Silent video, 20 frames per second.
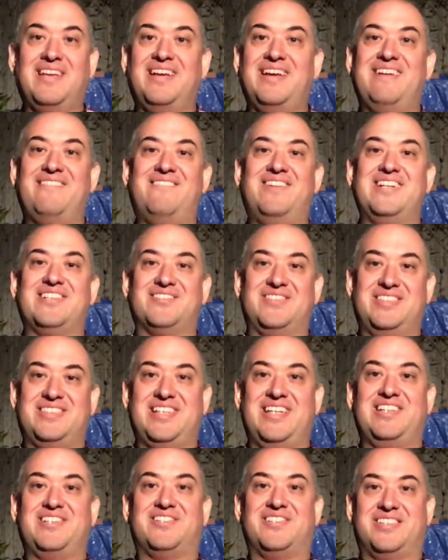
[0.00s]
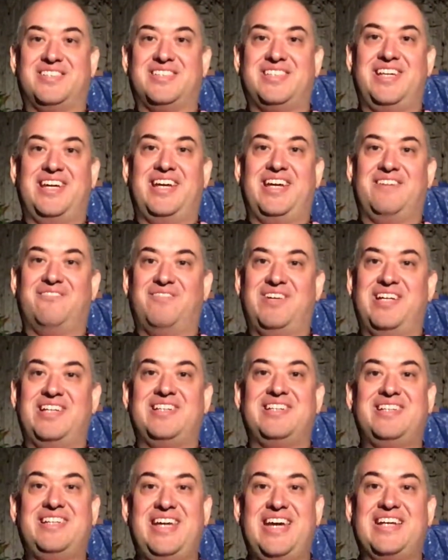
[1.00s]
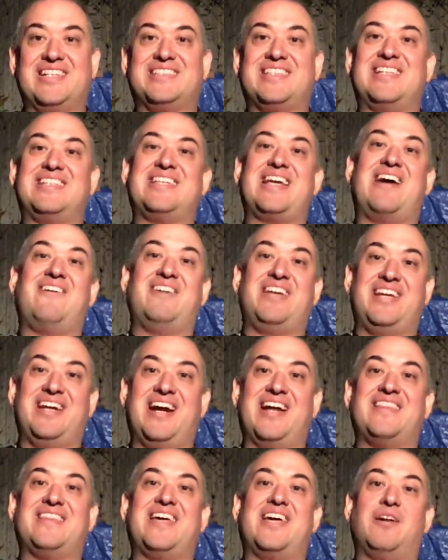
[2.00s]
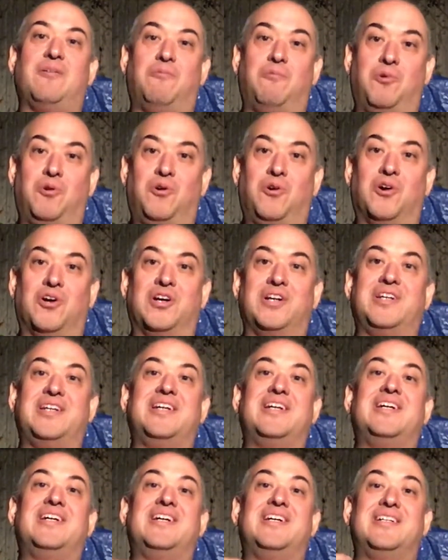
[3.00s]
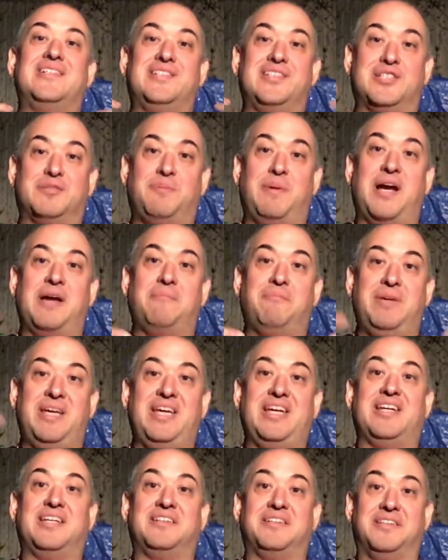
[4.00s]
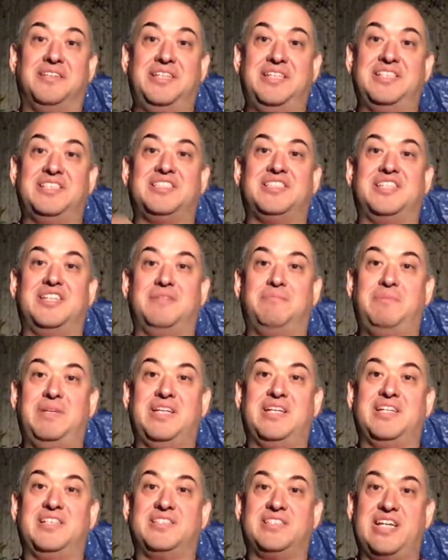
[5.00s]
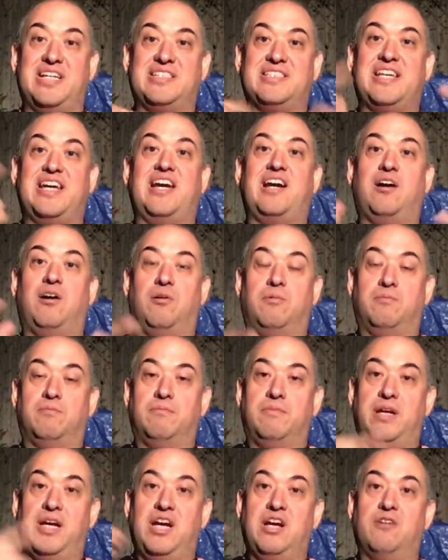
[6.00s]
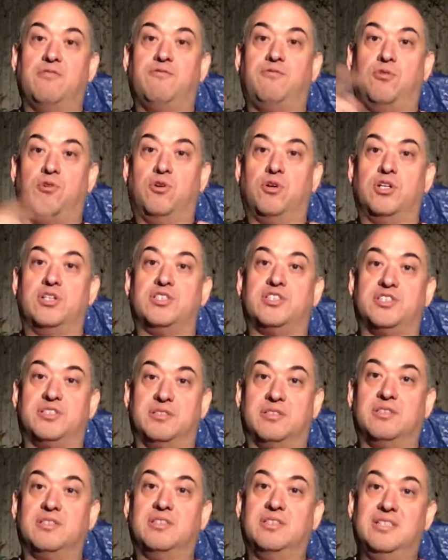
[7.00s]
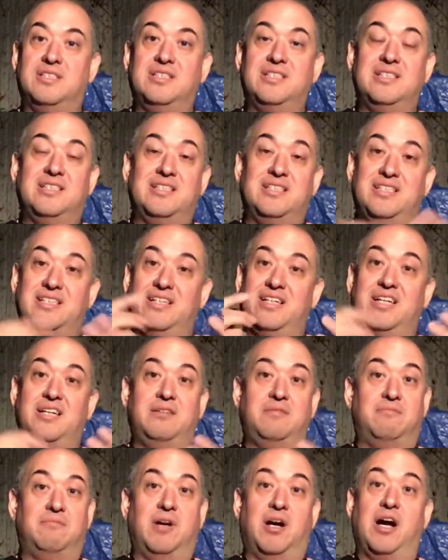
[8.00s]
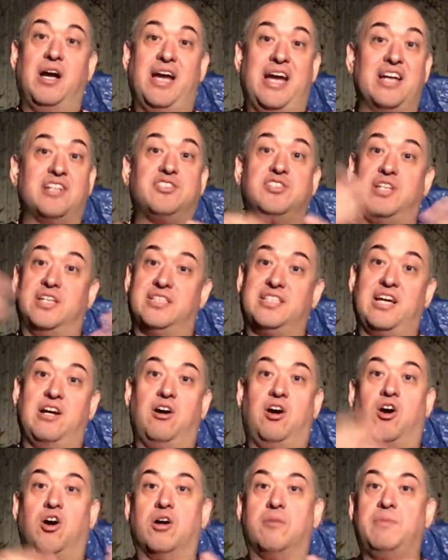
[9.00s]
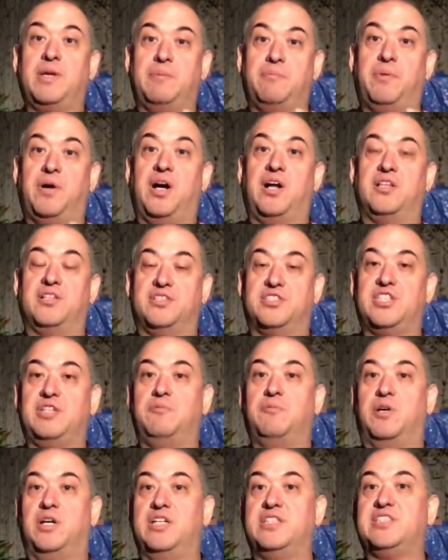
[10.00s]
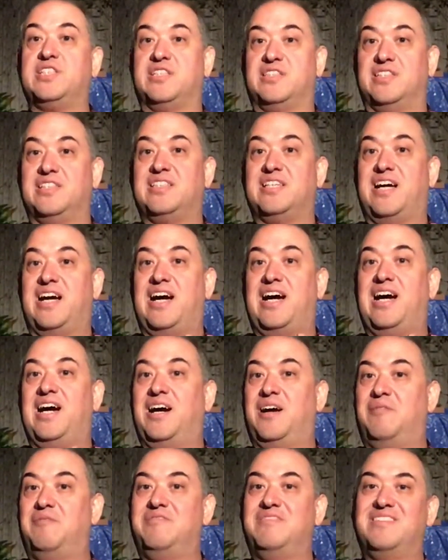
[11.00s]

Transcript: which was interesting. But yes, that's how he got that award despite being enlisted, because that's how Air Force, and actually that's how Army policy was at the time,